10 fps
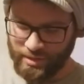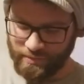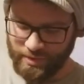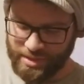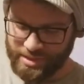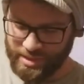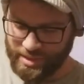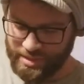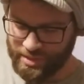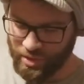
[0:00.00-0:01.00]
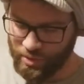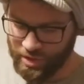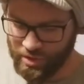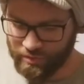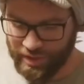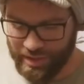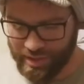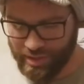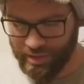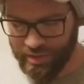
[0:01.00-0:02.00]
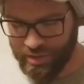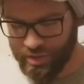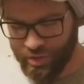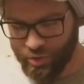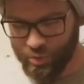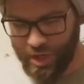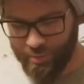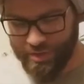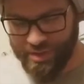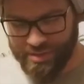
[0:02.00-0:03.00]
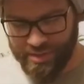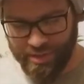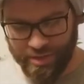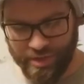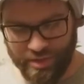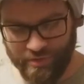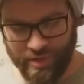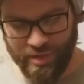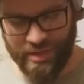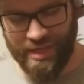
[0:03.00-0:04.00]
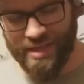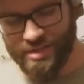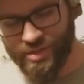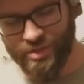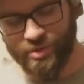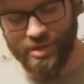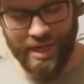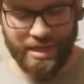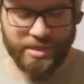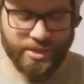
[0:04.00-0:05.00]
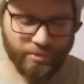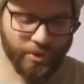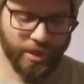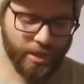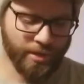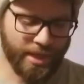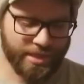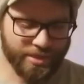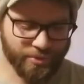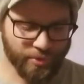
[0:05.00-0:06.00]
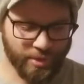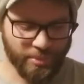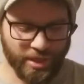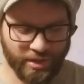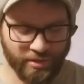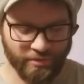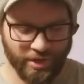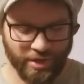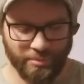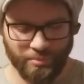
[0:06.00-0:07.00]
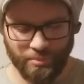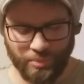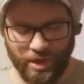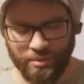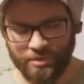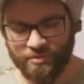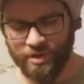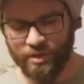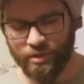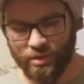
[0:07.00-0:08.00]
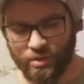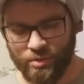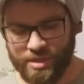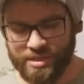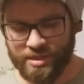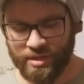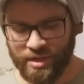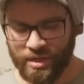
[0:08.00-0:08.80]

versus Odie over here, who I would consider an S2 to S3, S3 being probably the very lowest,